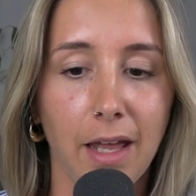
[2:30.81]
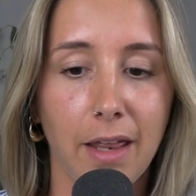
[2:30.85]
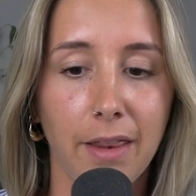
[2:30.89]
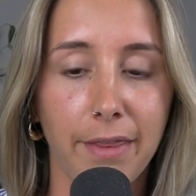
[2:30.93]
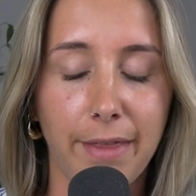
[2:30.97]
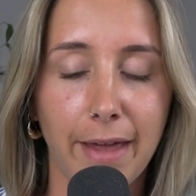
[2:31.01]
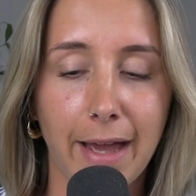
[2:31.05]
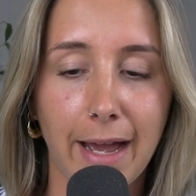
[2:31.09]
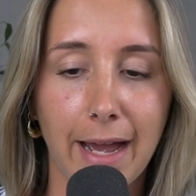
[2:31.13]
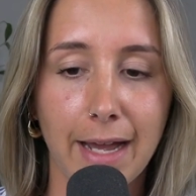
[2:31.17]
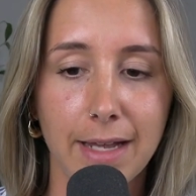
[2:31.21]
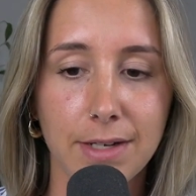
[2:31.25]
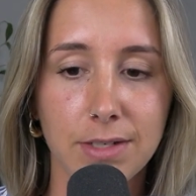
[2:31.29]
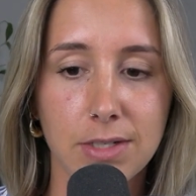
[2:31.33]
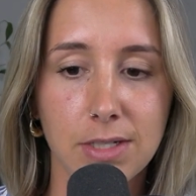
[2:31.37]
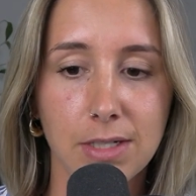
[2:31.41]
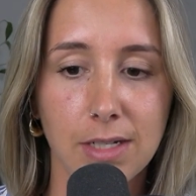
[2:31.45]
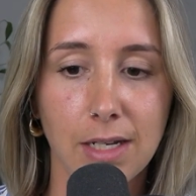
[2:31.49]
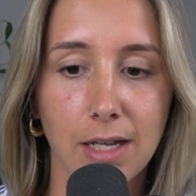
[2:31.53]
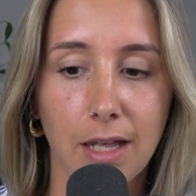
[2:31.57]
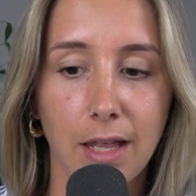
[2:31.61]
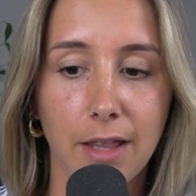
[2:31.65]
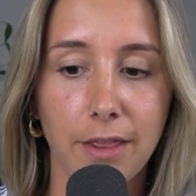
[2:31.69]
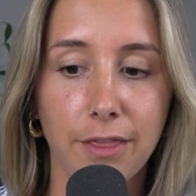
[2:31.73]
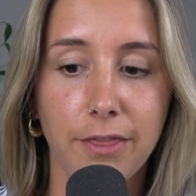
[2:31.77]
that
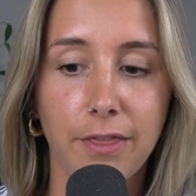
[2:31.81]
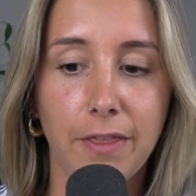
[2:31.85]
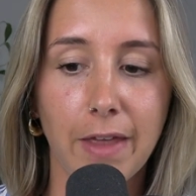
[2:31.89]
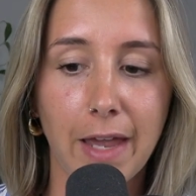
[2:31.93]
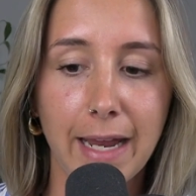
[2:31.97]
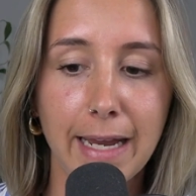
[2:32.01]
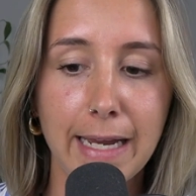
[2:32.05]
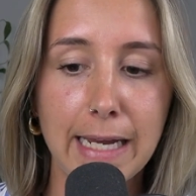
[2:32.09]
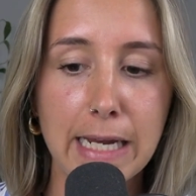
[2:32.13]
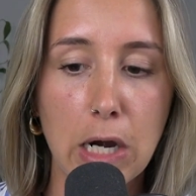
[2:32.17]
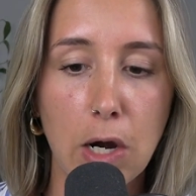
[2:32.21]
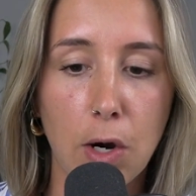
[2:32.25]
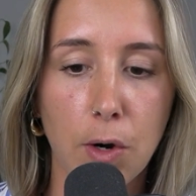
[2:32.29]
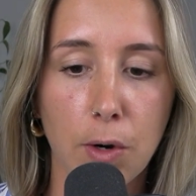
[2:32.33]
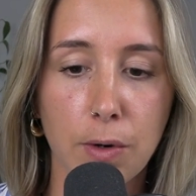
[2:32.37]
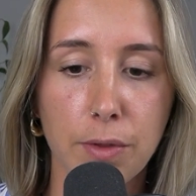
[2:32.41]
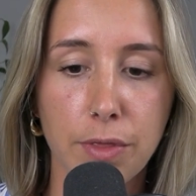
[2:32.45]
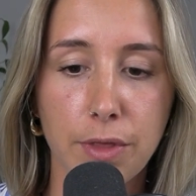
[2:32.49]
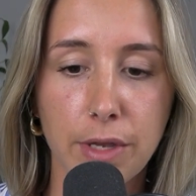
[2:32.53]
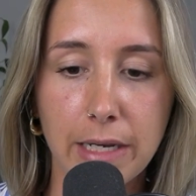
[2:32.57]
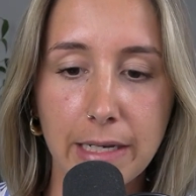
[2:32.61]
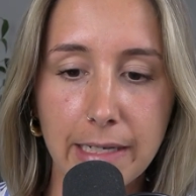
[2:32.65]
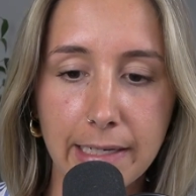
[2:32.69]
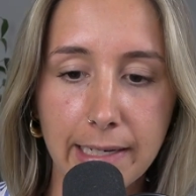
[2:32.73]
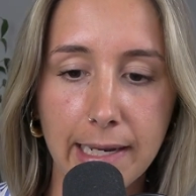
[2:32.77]
they are
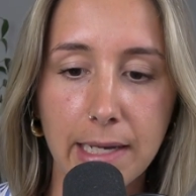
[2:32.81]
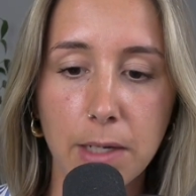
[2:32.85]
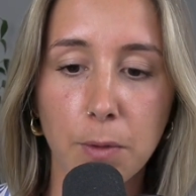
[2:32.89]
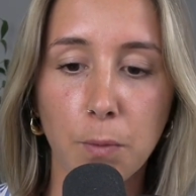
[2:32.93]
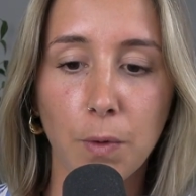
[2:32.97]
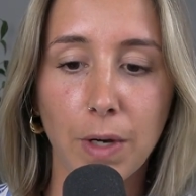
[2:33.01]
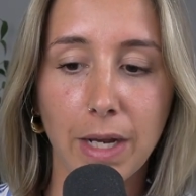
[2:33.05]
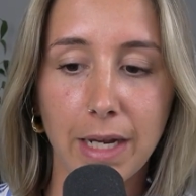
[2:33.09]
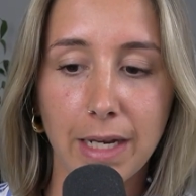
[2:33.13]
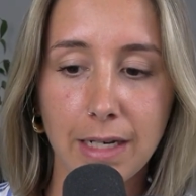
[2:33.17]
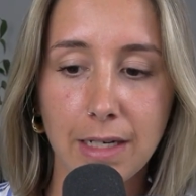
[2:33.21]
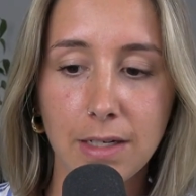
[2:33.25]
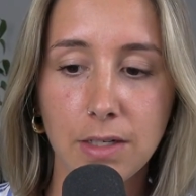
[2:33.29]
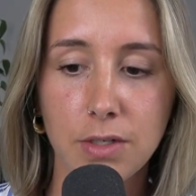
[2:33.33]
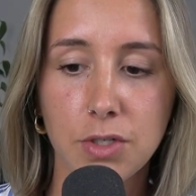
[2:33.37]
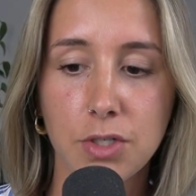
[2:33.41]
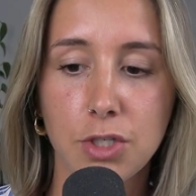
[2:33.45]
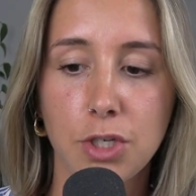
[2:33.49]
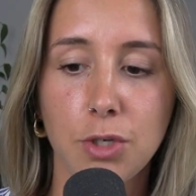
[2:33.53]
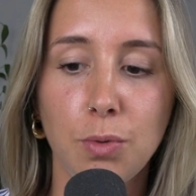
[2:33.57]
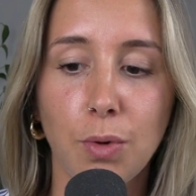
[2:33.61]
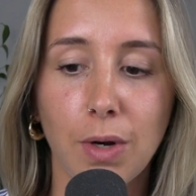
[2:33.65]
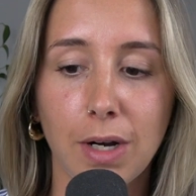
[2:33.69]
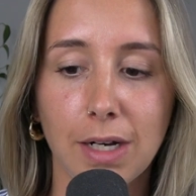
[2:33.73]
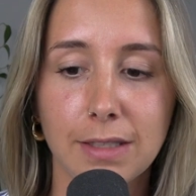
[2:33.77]
the gateway
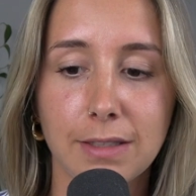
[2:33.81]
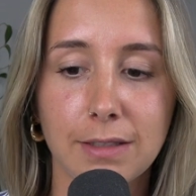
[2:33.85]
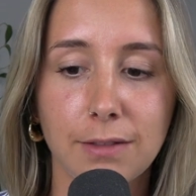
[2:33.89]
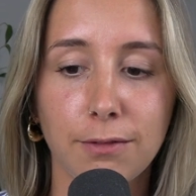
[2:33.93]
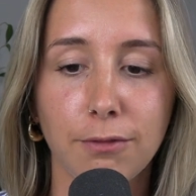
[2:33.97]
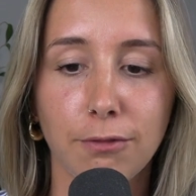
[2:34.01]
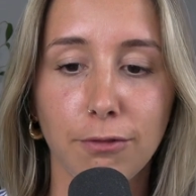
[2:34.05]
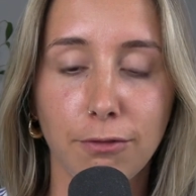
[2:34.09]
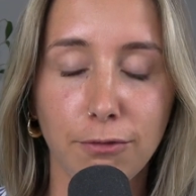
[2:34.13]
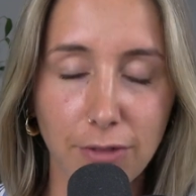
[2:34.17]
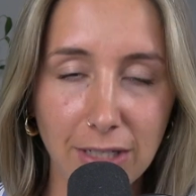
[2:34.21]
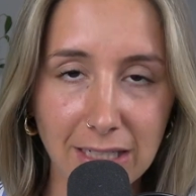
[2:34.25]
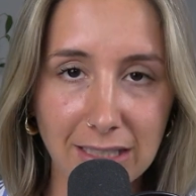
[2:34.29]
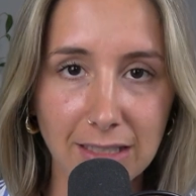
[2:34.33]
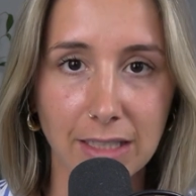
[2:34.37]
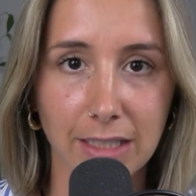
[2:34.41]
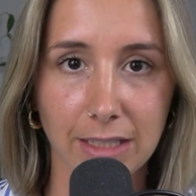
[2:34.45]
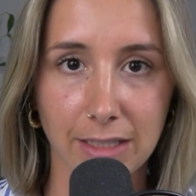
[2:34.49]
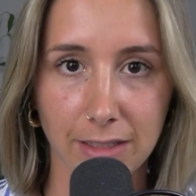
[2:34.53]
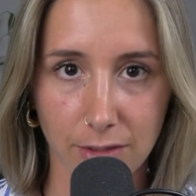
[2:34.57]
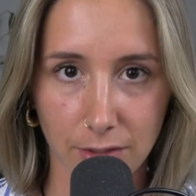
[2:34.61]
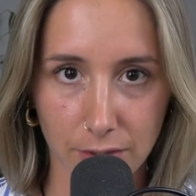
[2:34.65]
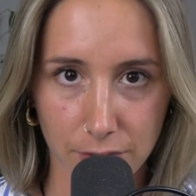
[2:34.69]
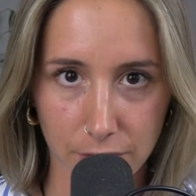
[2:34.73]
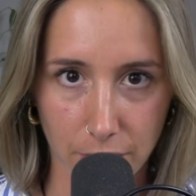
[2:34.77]
to us
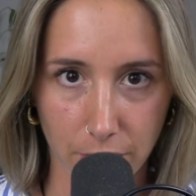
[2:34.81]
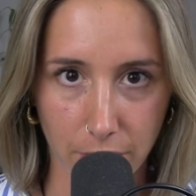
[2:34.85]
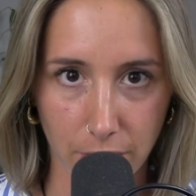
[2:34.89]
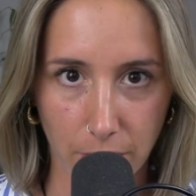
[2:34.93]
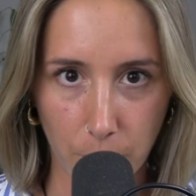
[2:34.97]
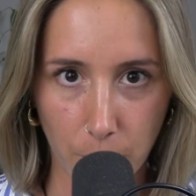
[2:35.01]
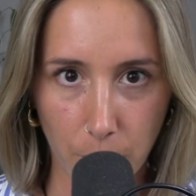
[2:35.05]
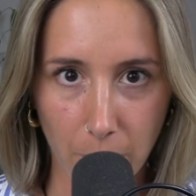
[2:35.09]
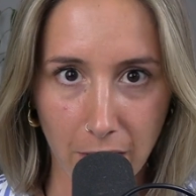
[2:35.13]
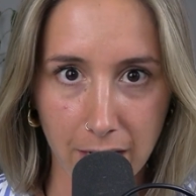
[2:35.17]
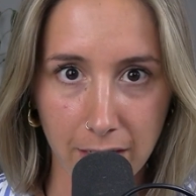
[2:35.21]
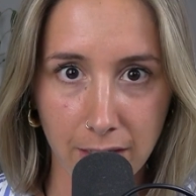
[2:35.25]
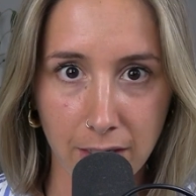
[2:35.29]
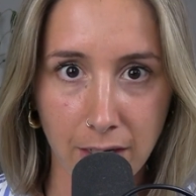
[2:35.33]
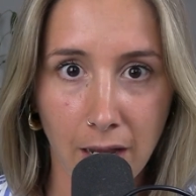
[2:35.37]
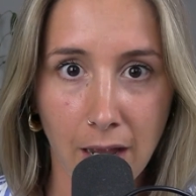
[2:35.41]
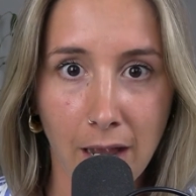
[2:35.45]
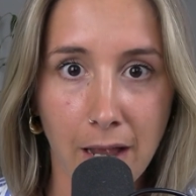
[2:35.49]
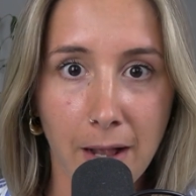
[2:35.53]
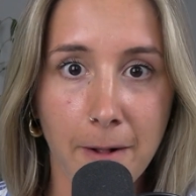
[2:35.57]
feeling a certain way.